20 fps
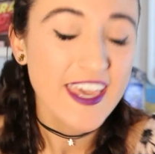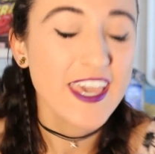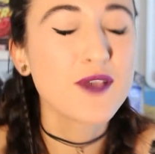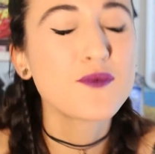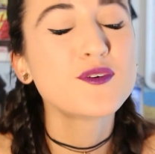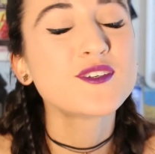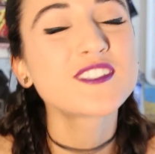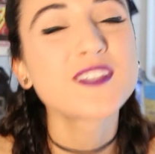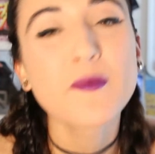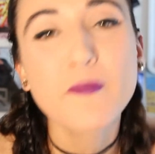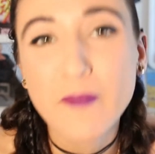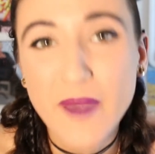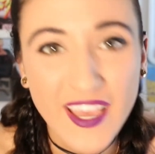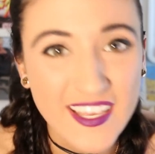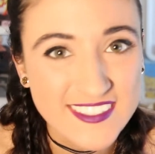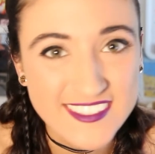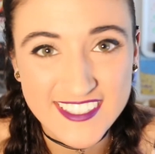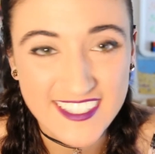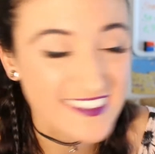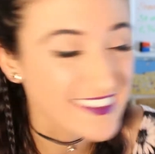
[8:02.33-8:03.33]
It was
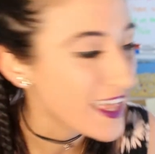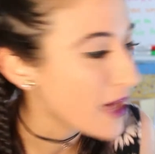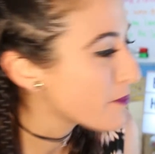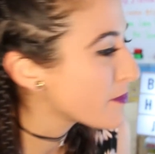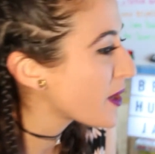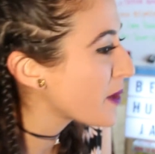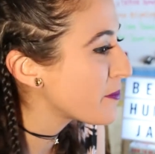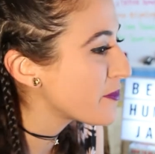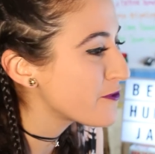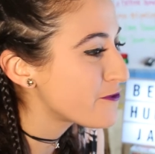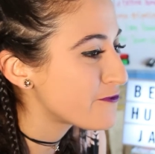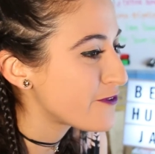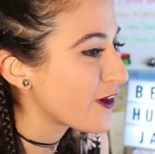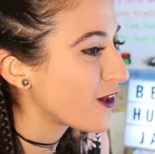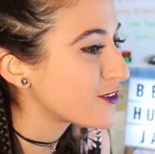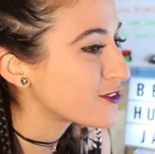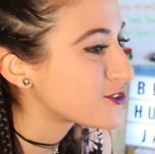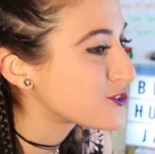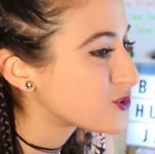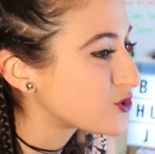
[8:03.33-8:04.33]
amazing. That made me
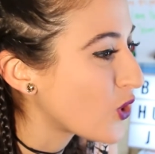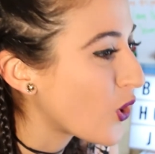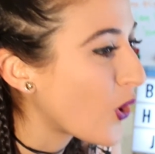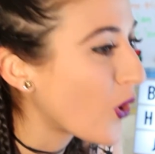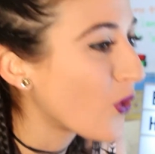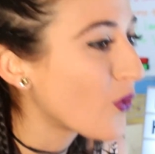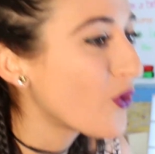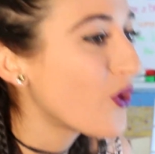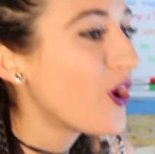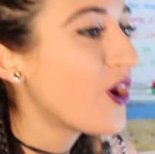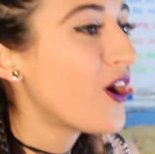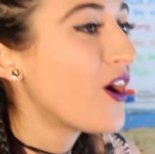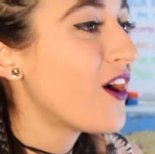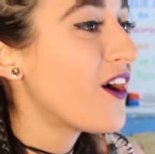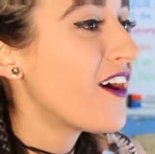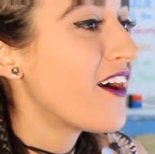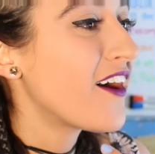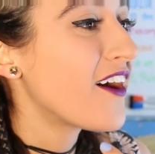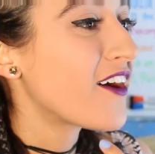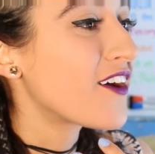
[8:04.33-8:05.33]
feel so
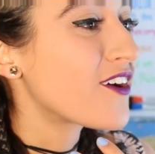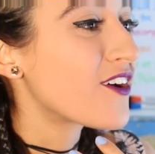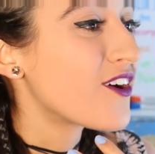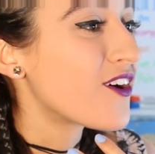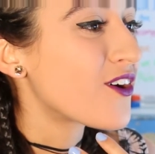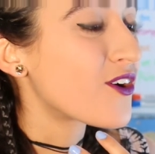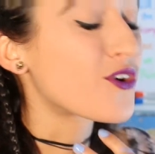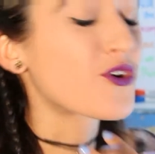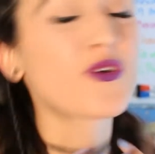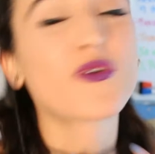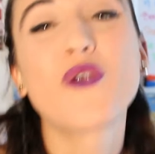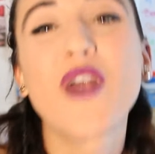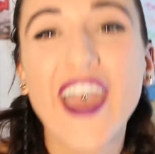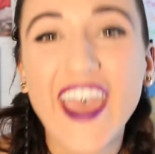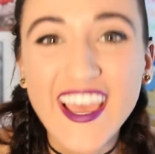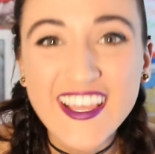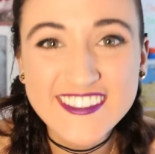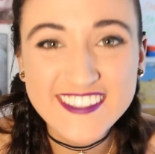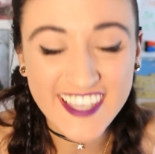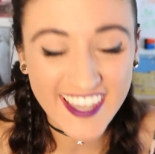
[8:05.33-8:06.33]

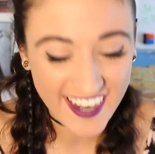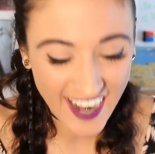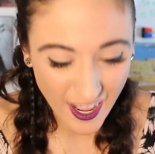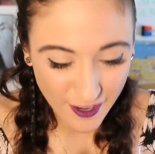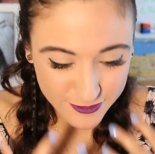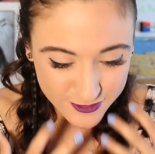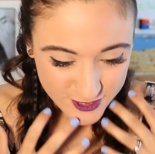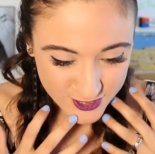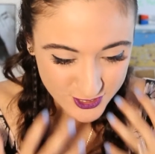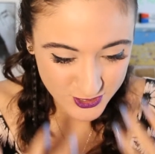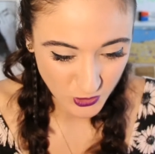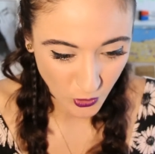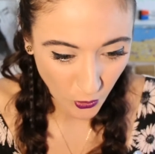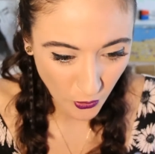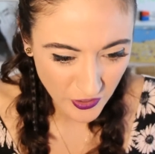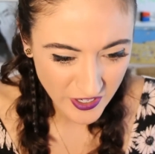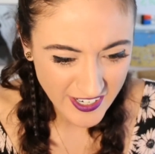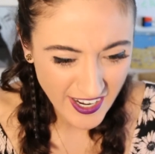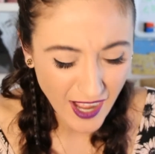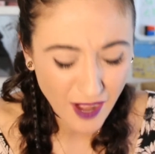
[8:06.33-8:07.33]
great. And after
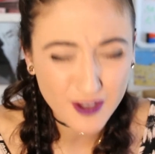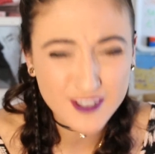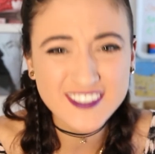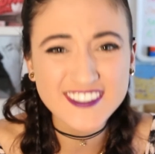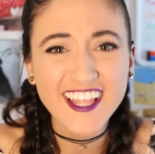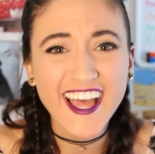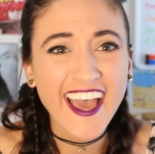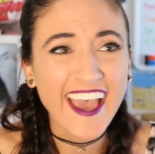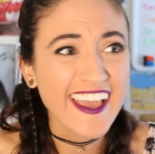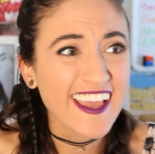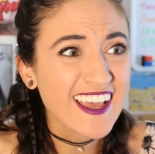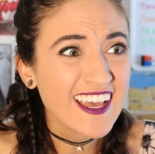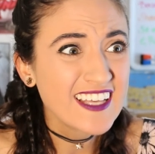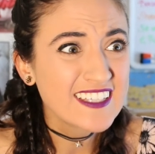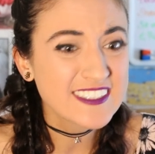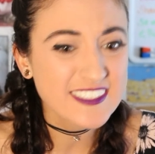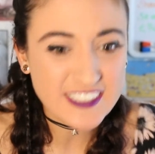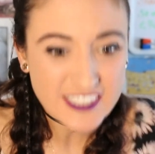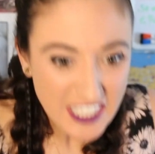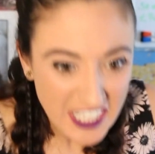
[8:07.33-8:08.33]
scoring, I was
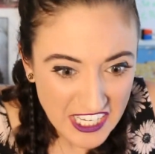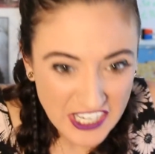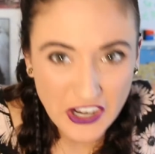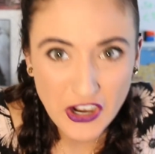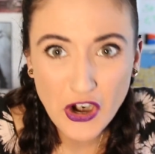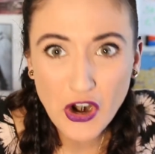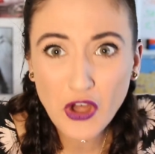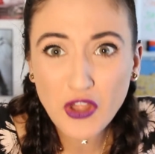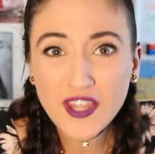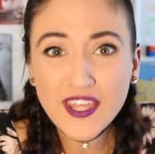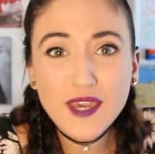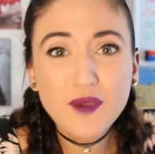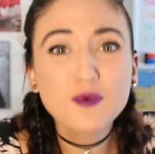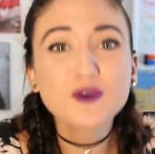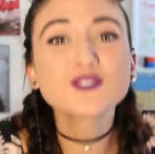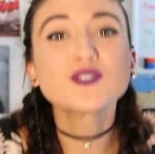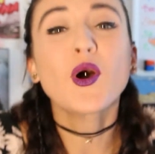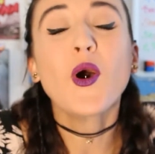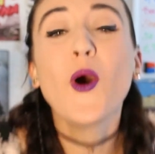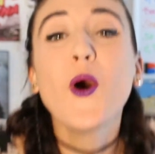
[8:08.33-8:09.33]
like, see girl, it
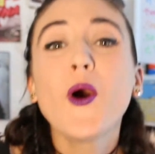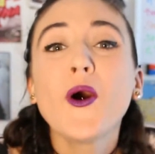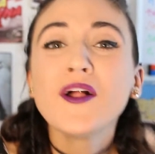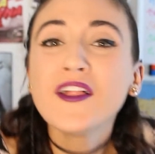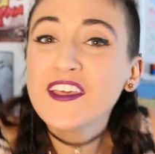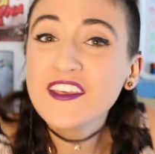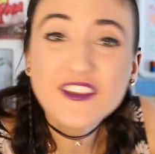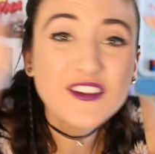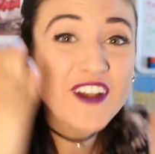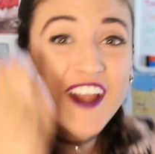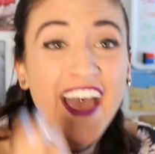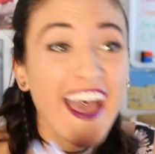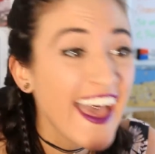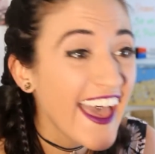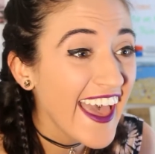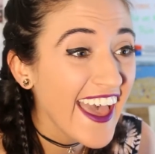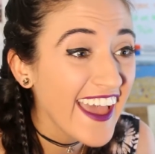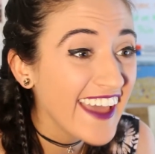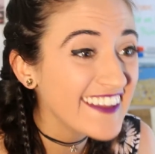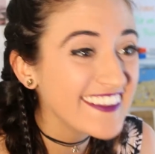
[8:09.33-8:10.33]
was all in your
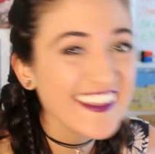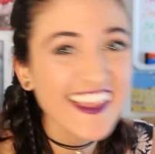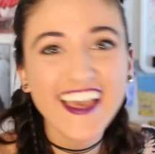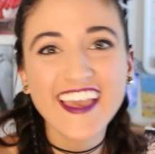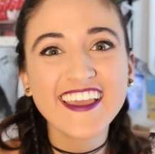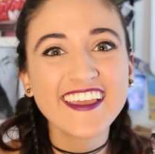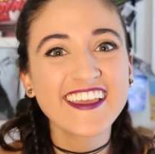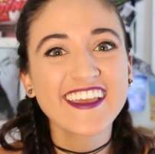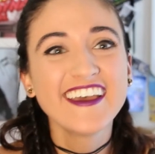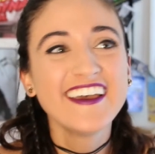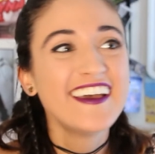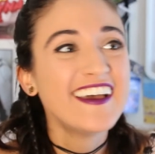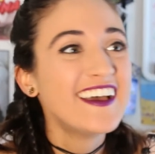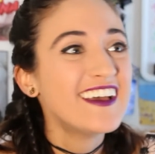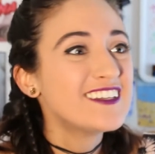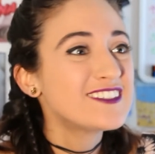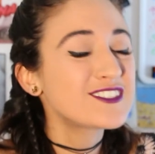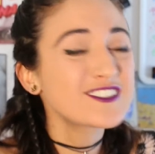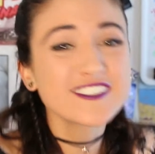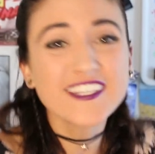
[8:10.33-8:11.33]
head. Like,
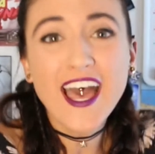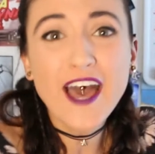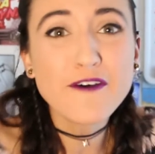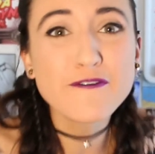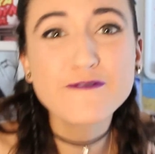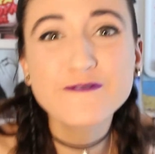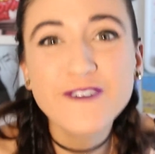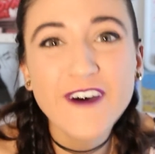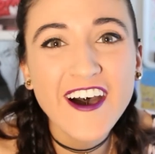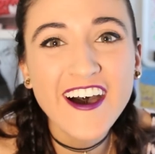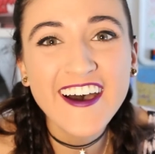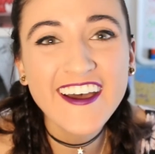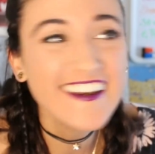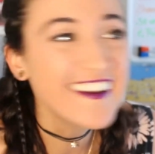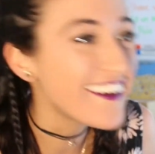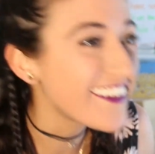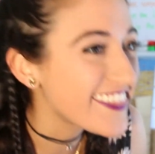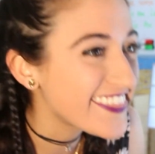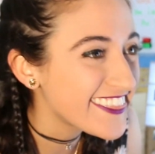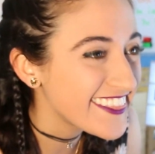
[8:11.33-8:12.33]
just have fun,
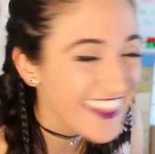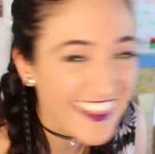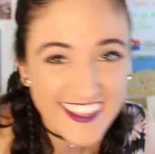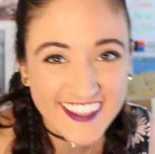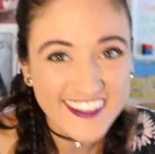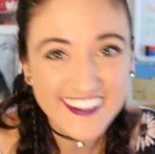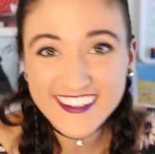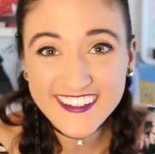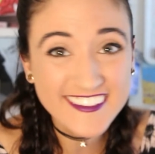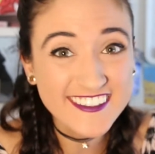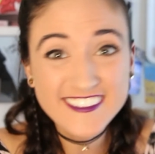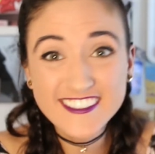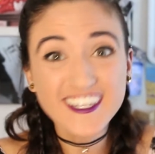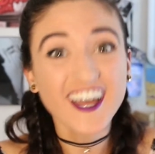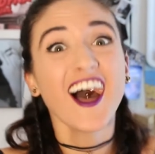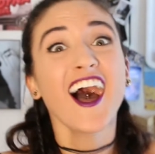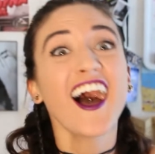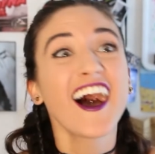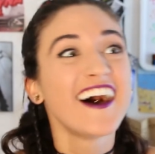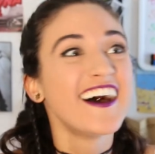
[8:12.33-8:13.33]
not like,
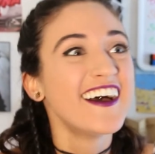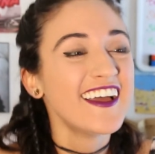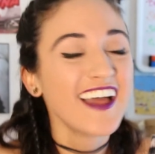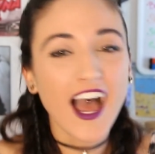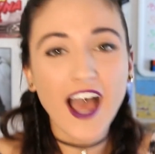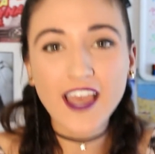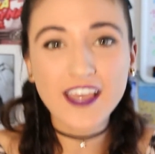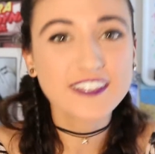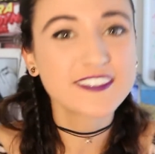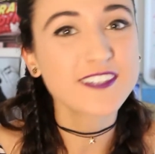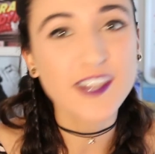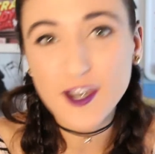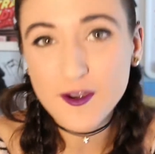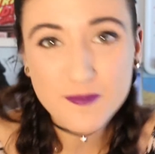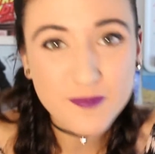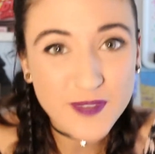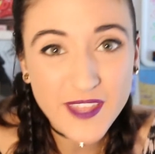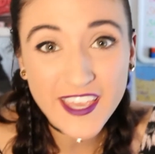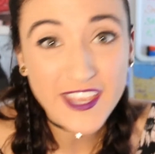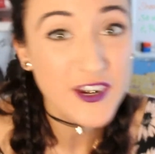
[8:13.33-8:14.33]
ah! I
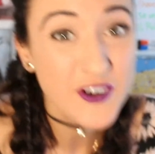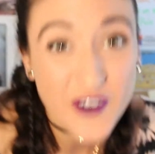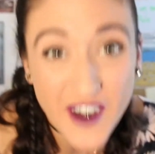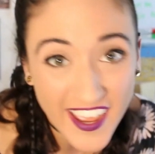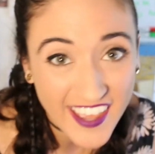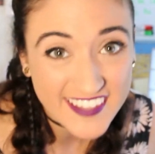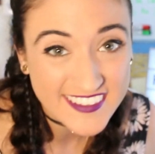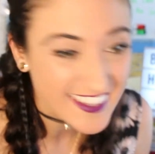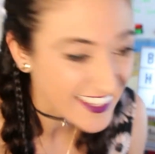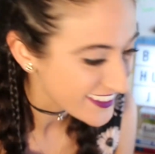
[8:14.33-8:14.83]
started playing great.